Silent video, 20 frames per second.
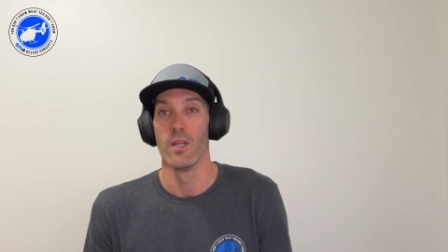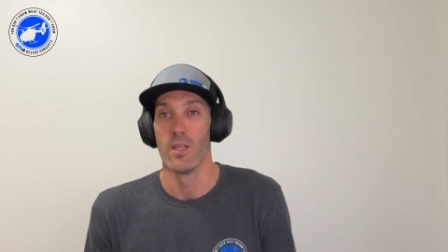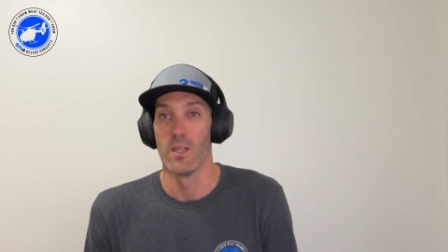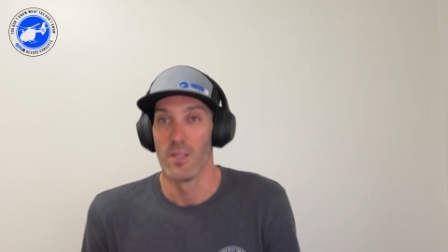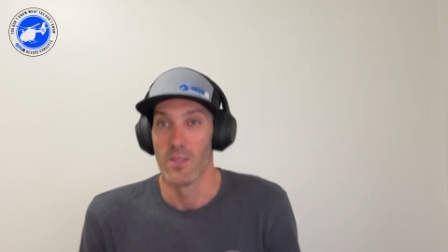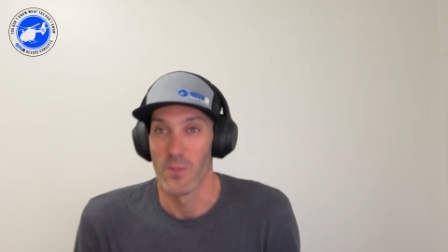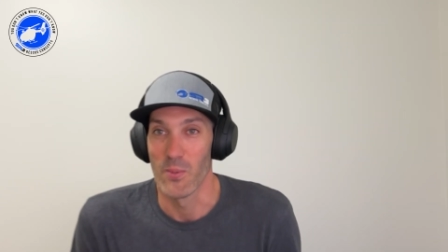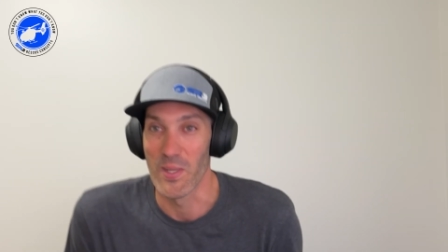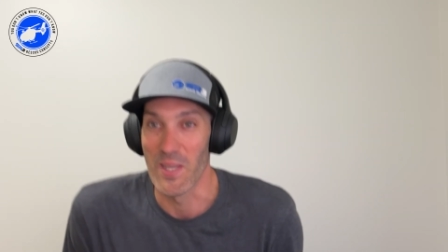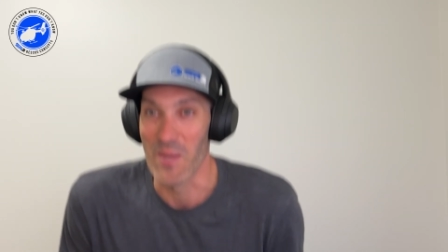
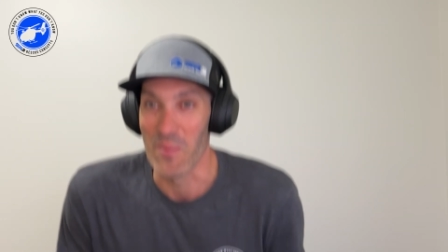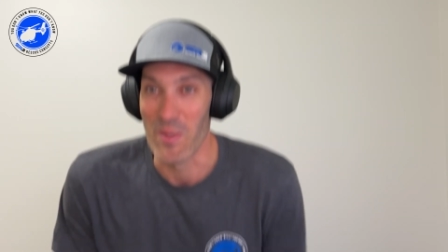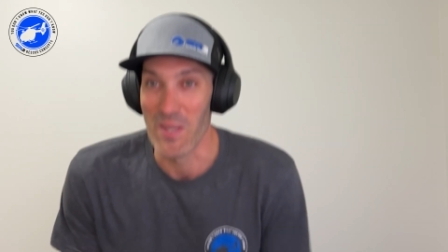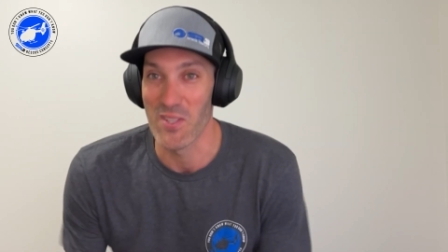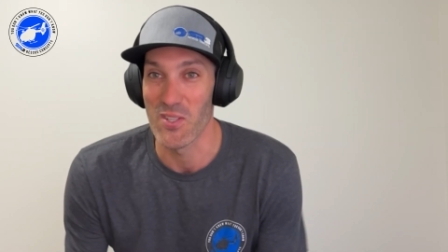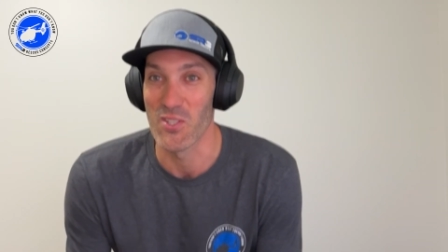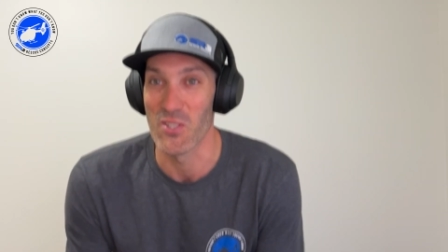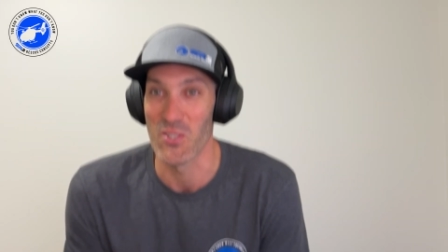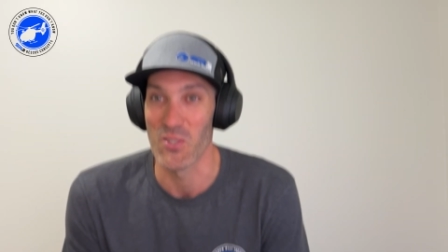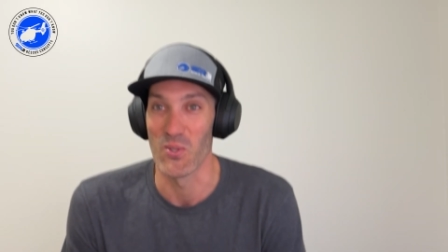we get
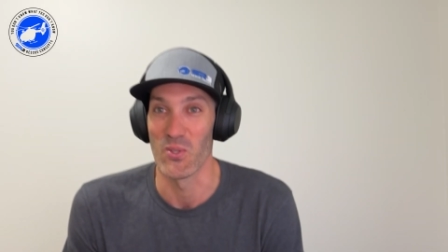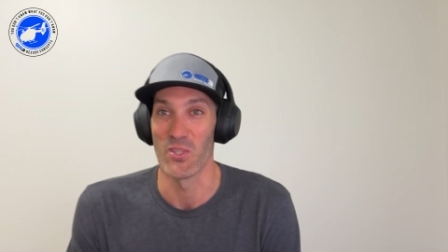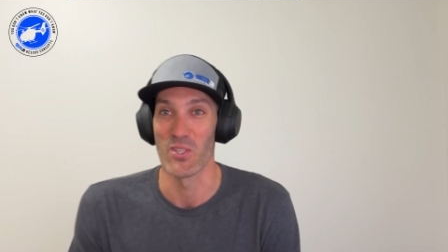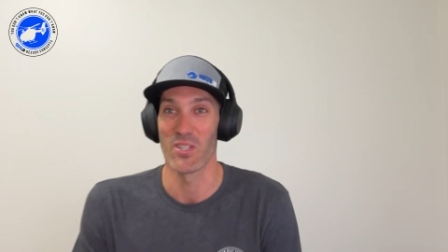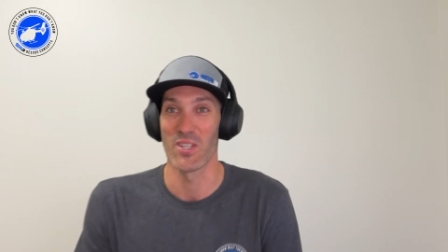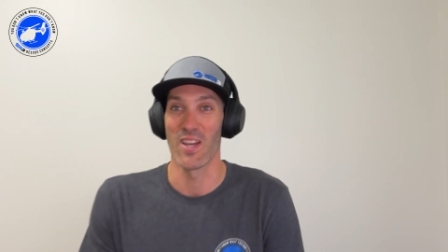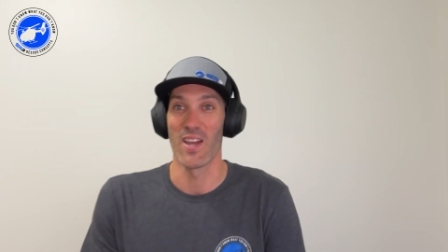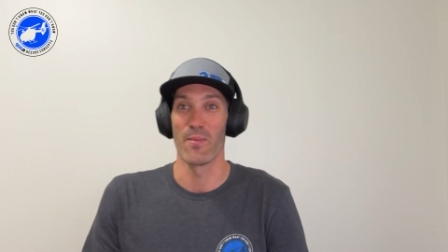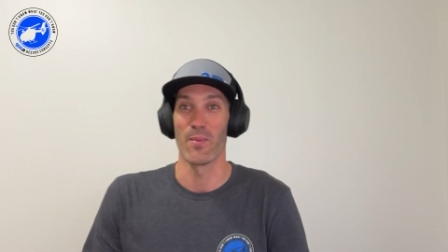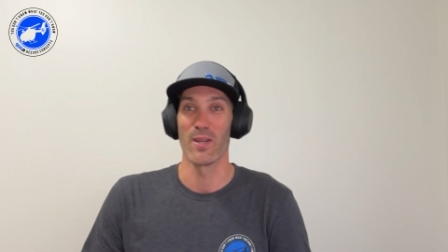messages all the
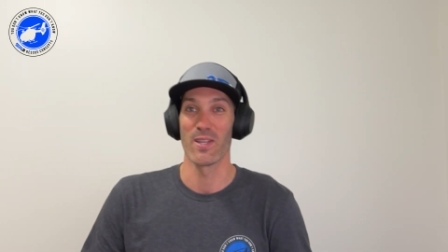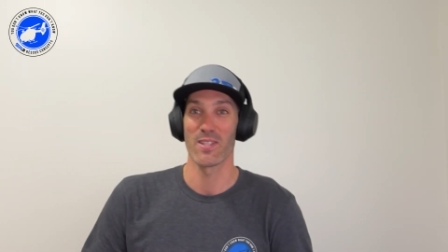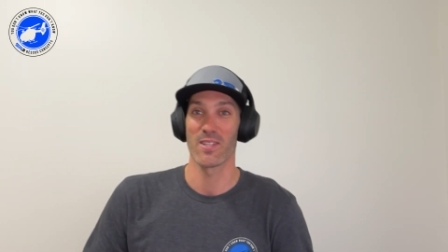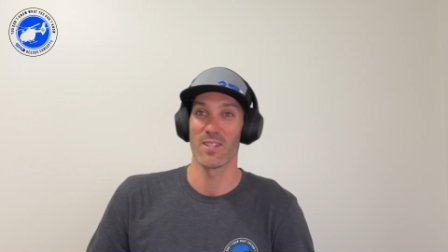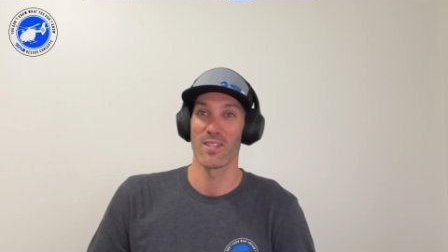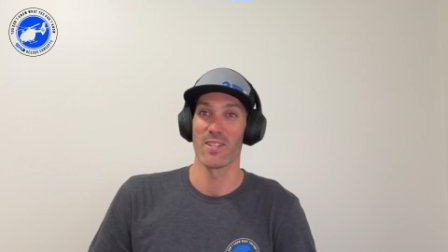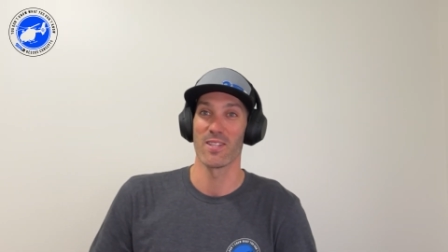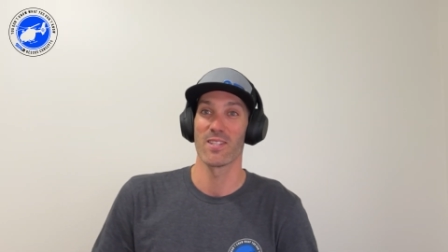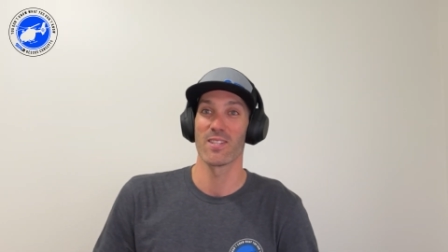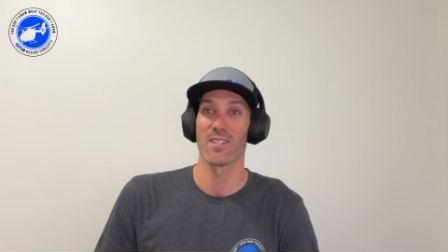time
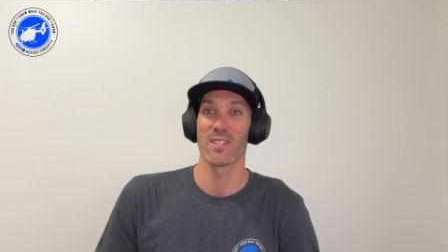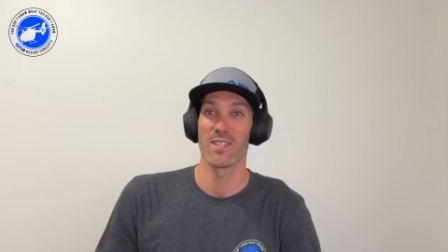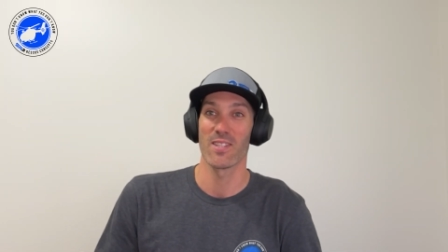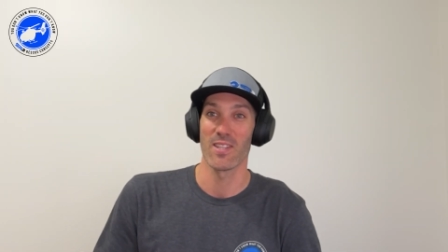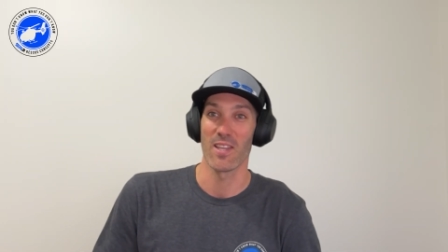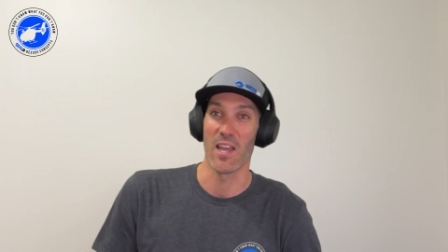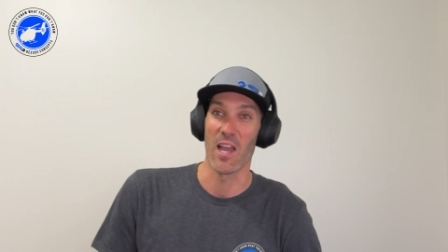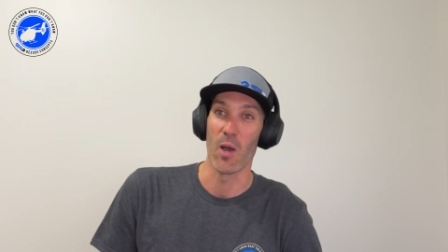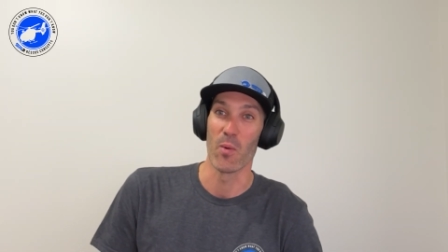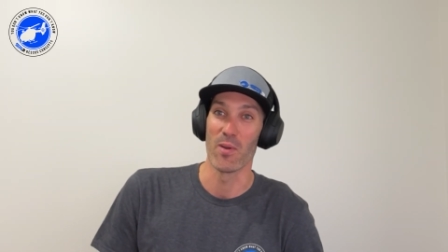asking us
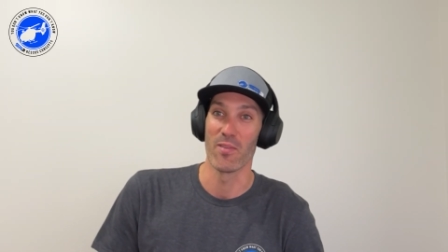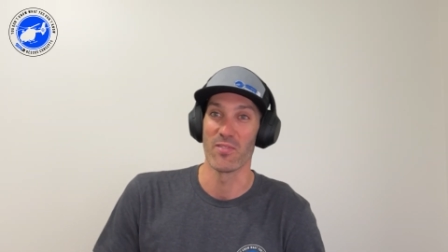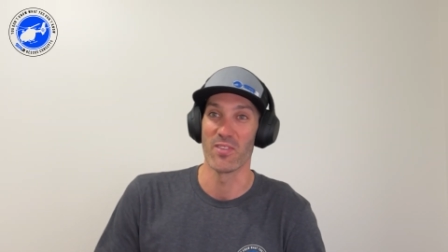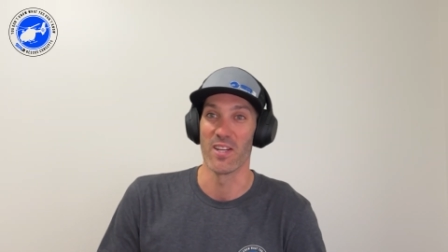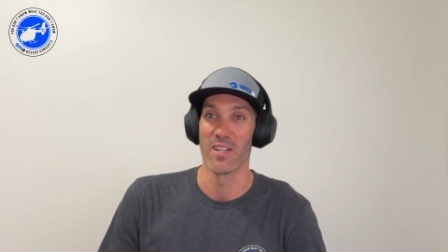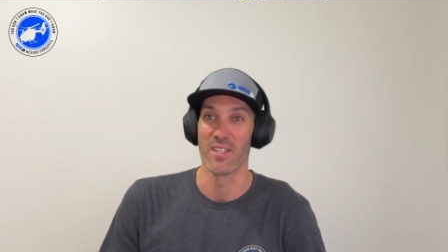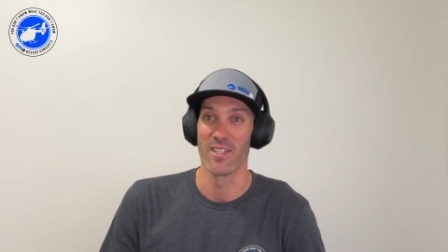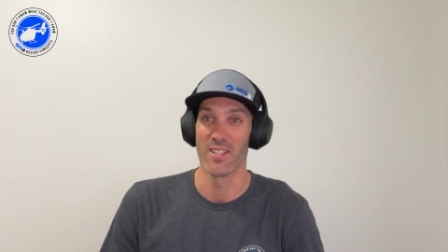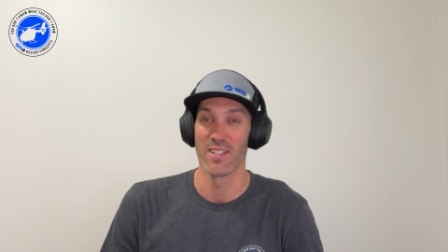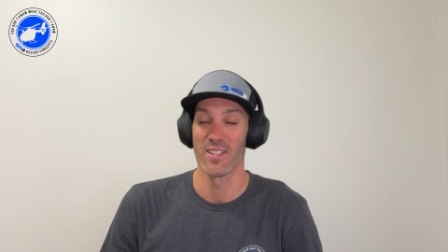how we've
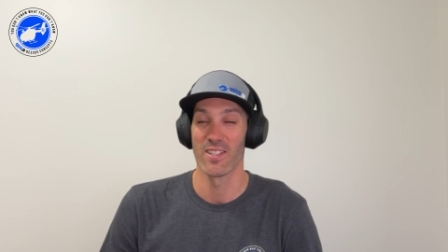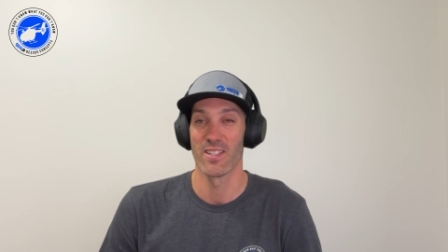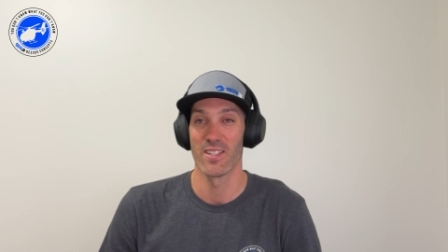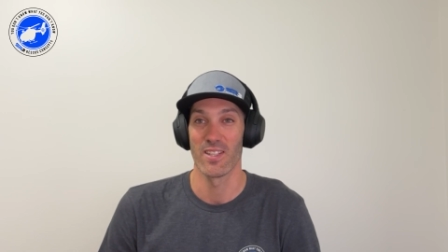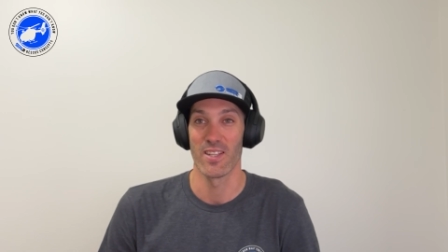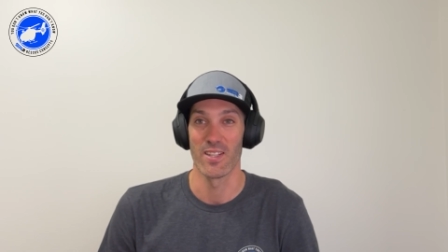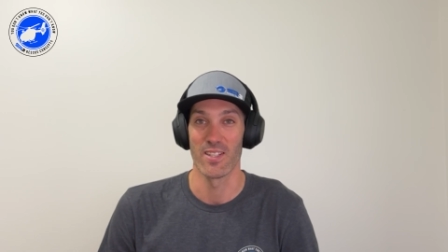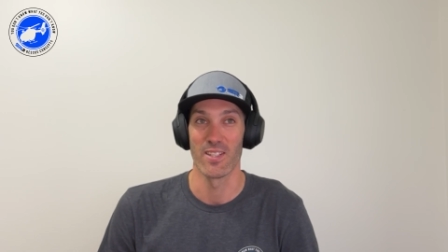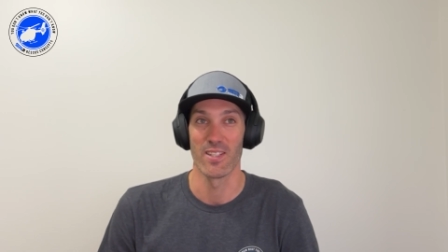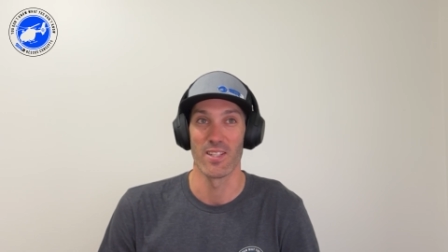done it
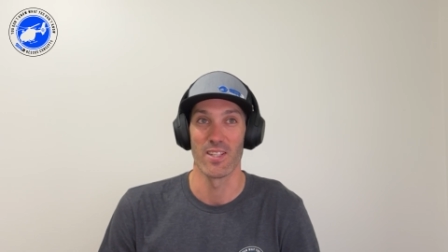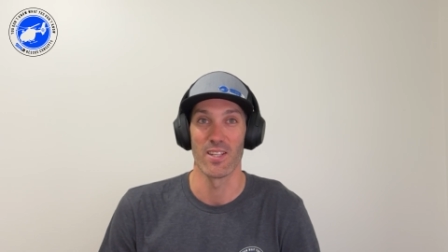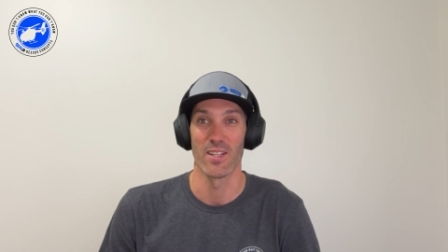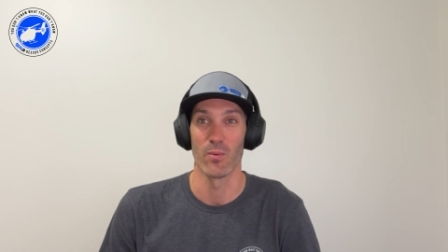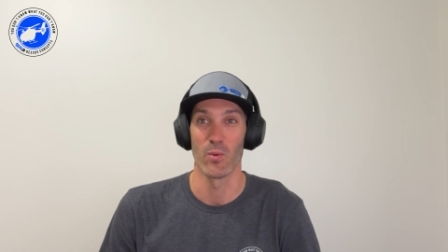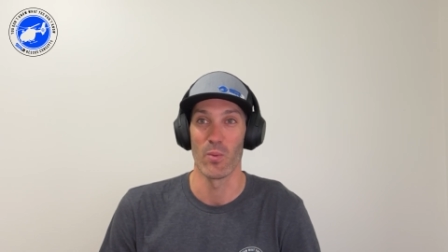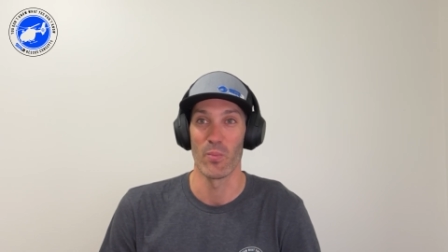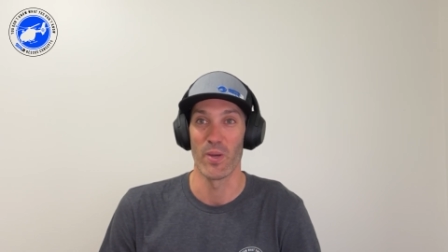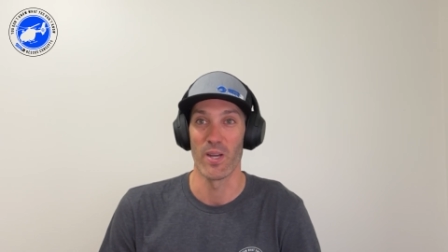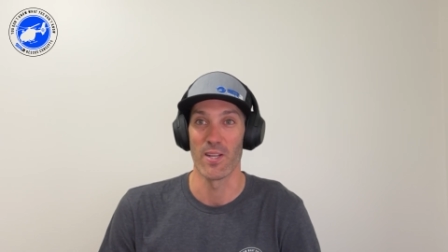and
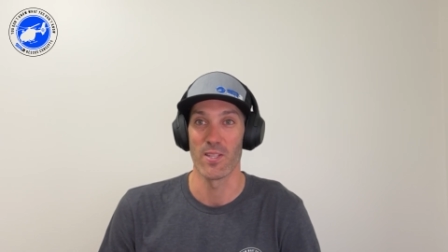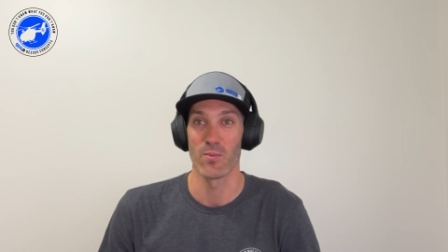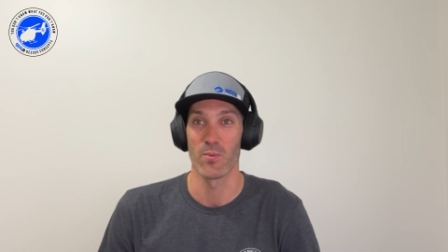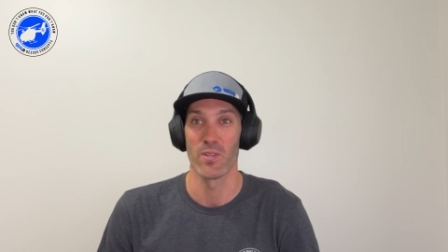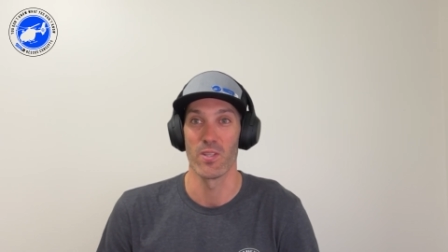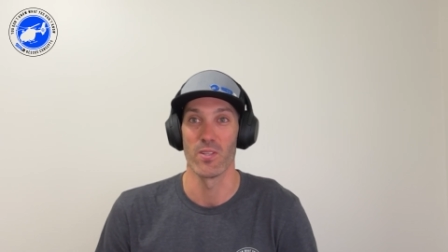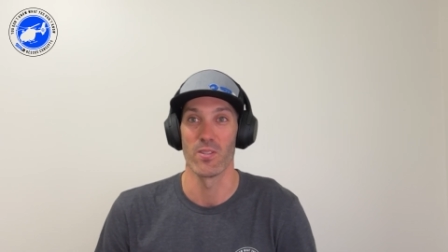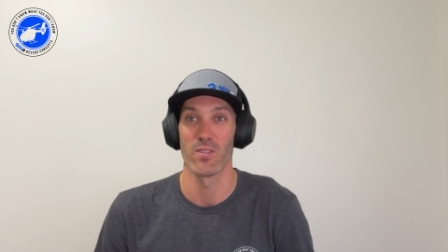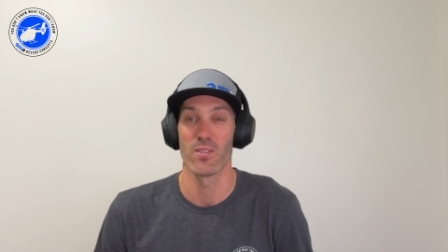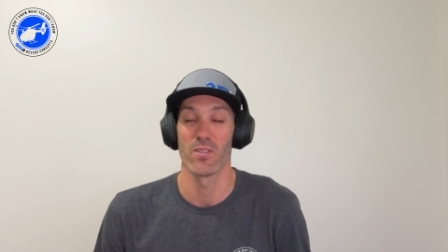what parts we
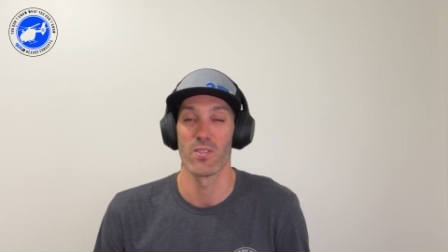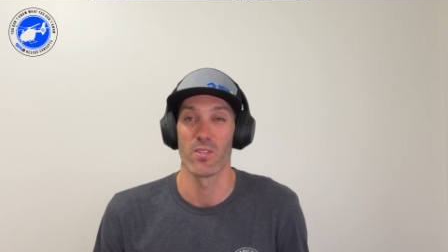use.